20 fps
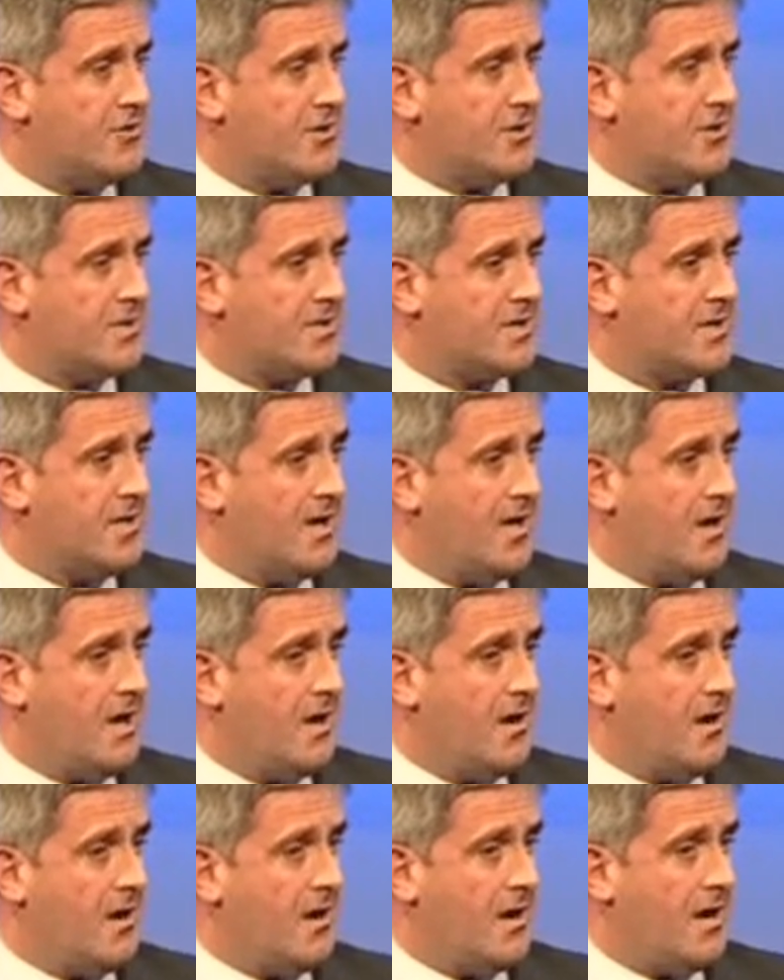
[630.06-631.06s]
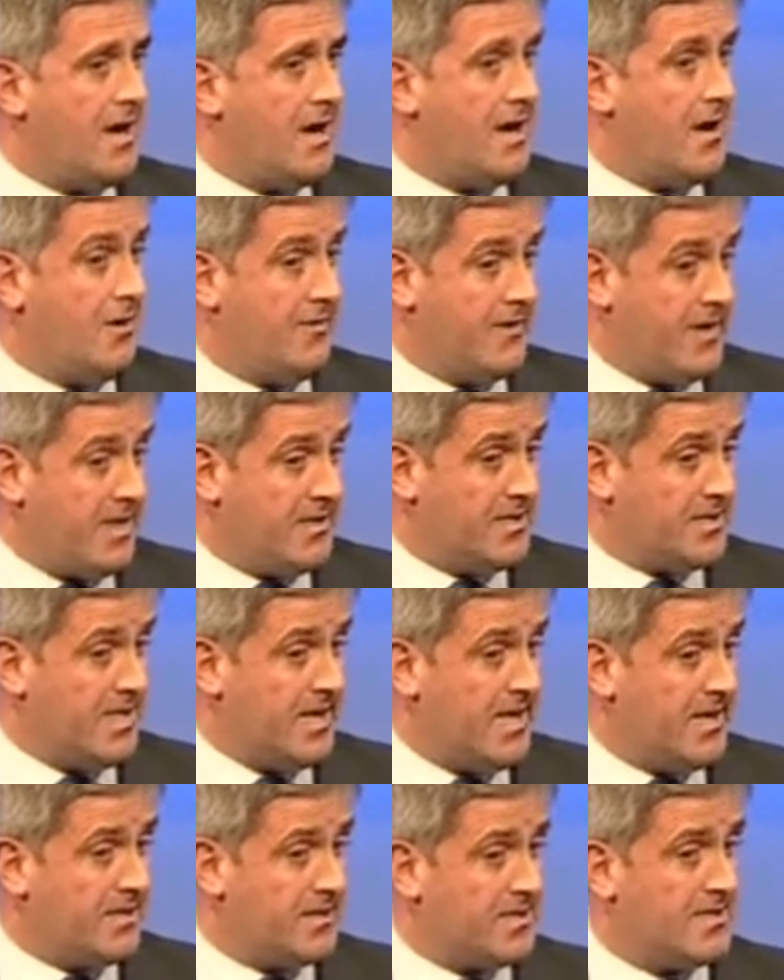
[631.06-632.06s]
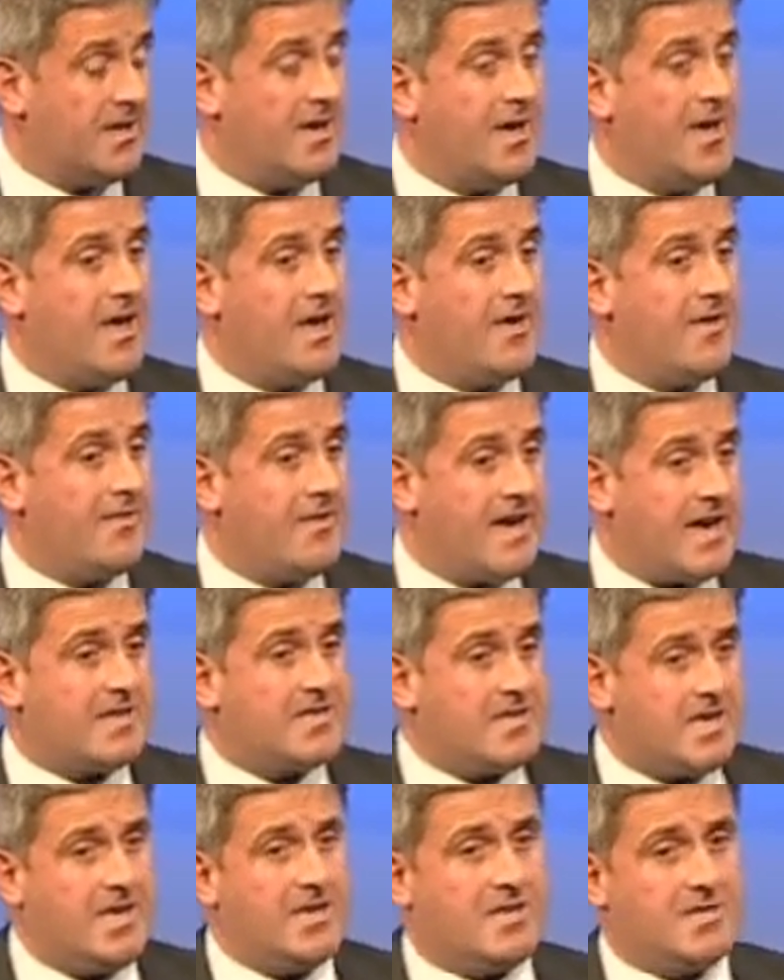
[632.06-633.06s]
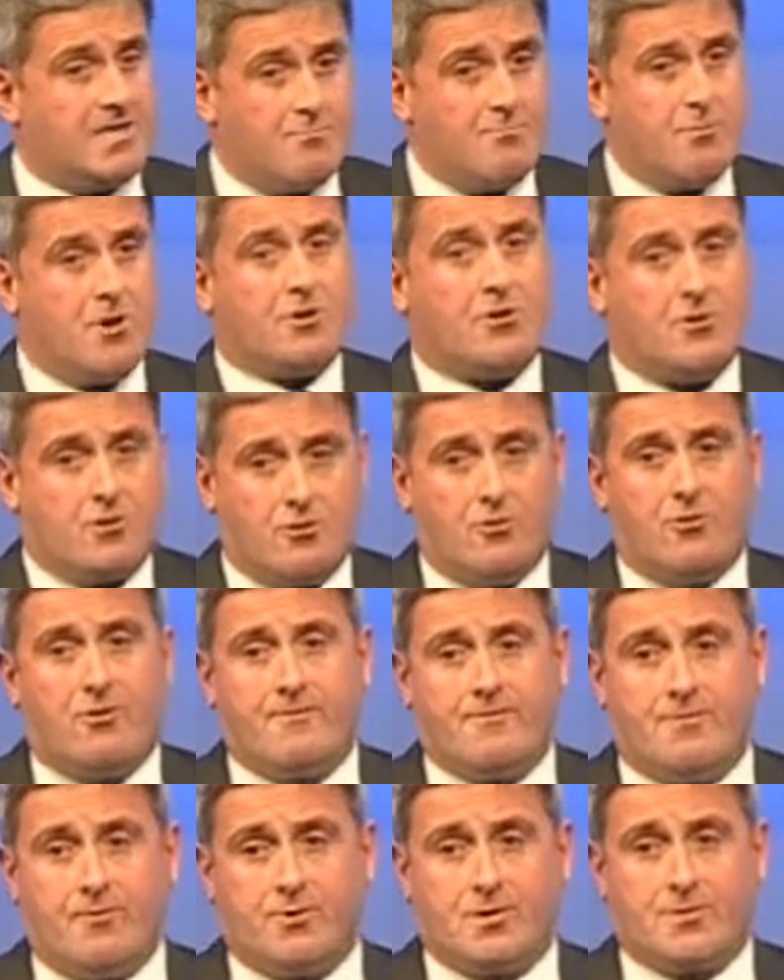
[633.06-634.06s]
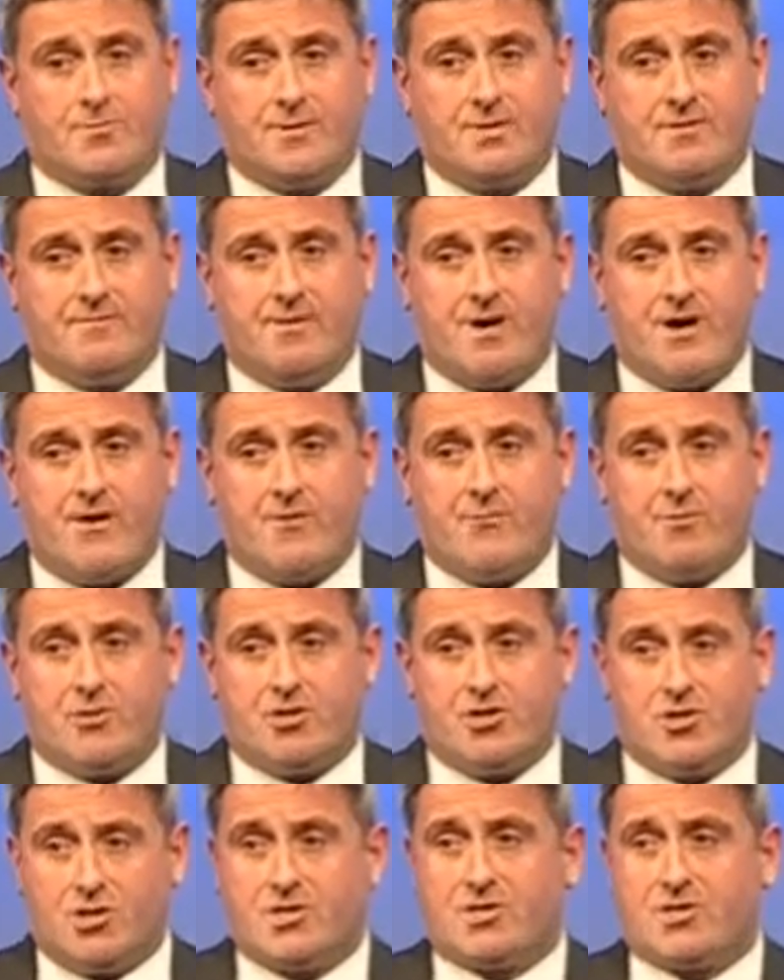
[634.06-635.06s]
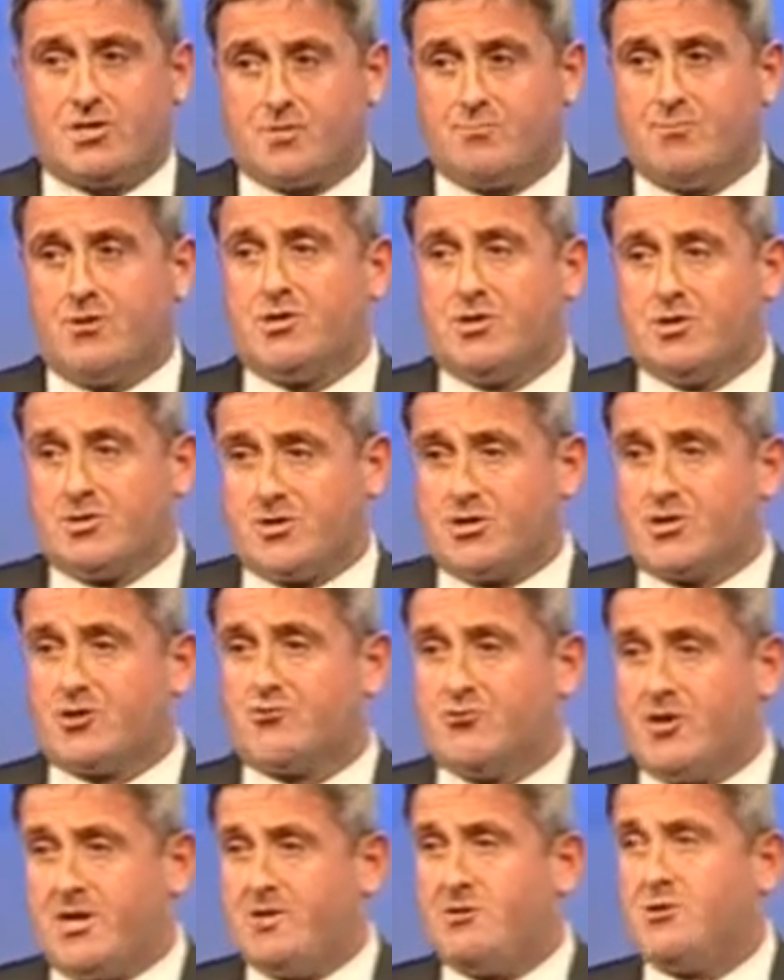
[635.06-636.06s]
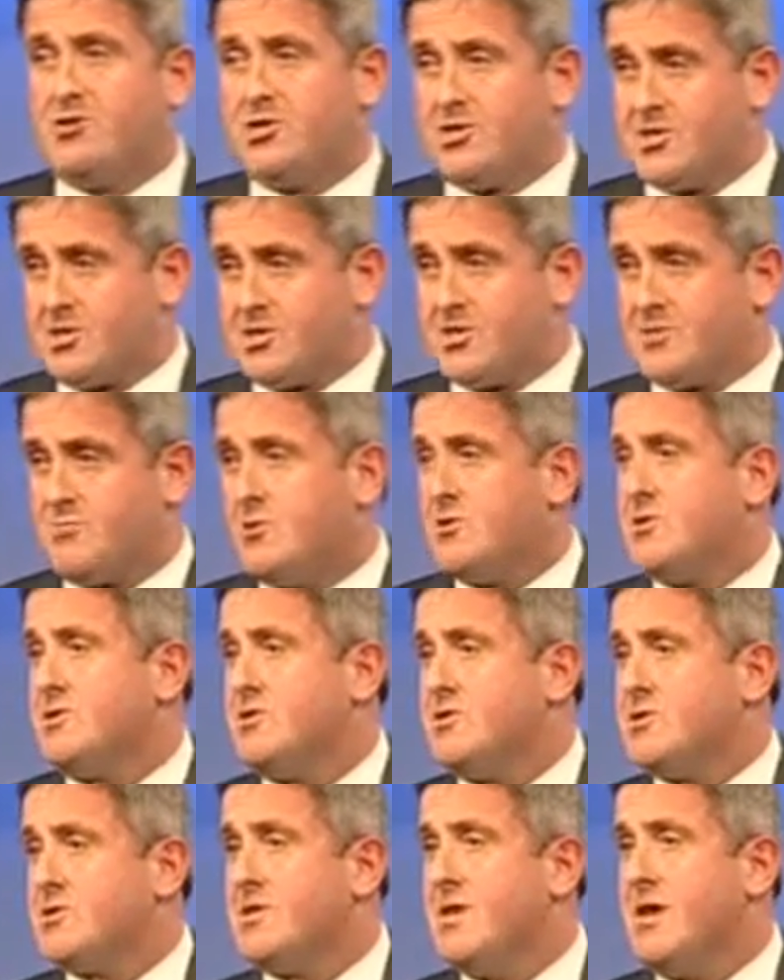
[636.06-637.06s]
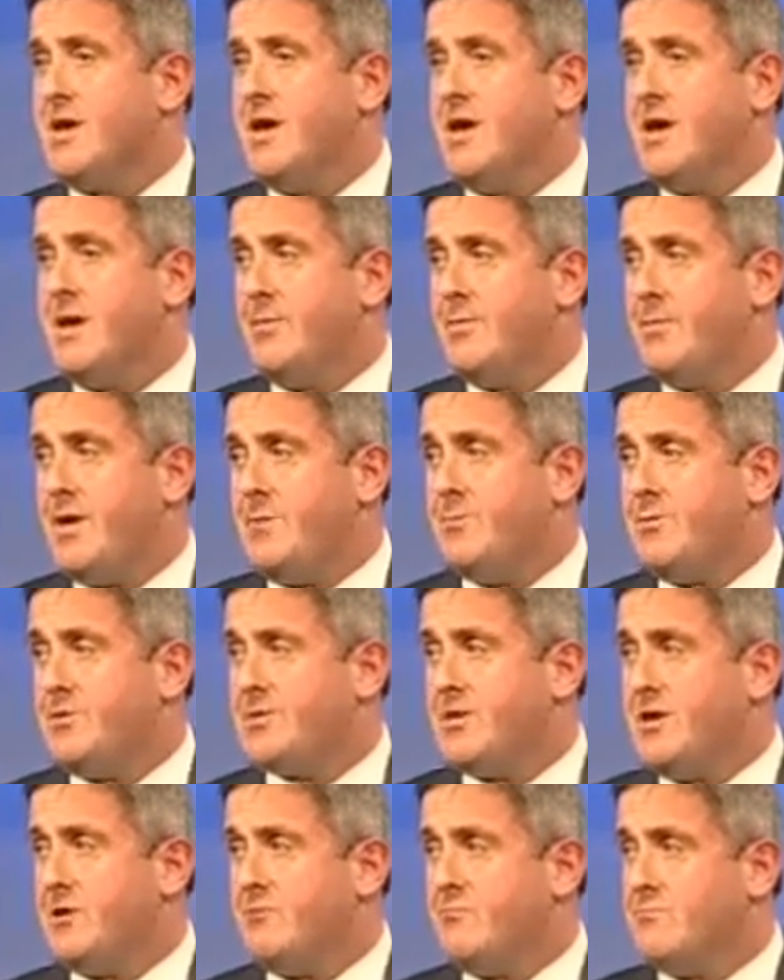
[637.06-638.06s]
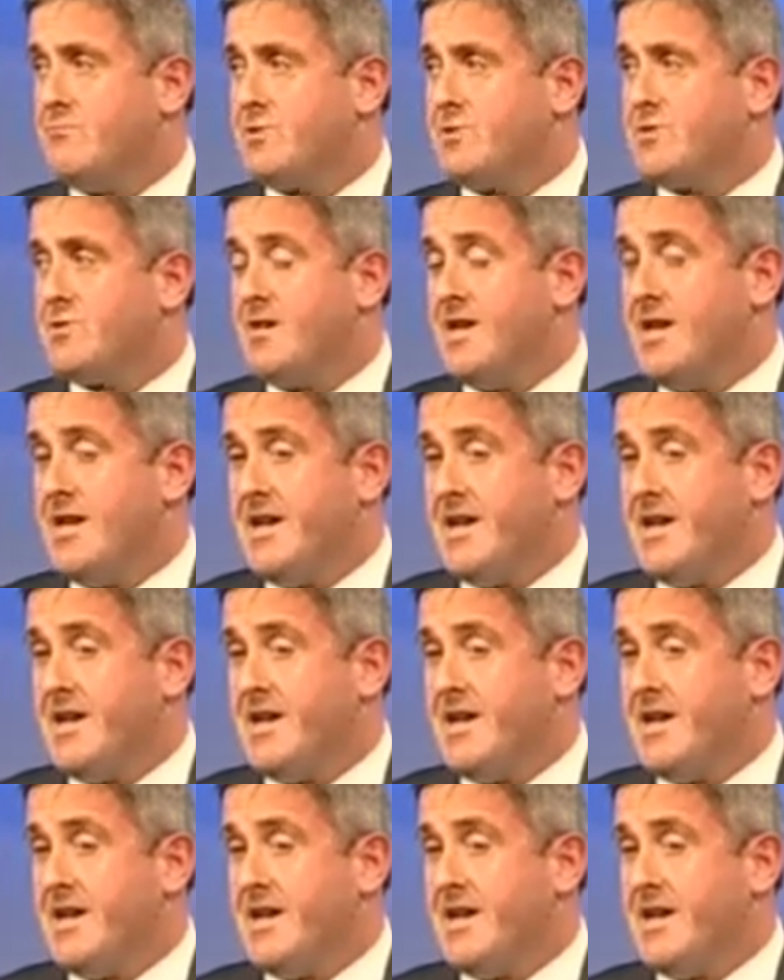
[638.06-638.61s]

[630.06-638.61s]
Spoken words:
drugs on the internet. That is the modern law enforcement environment, just as much as the street, just as much as people's homes.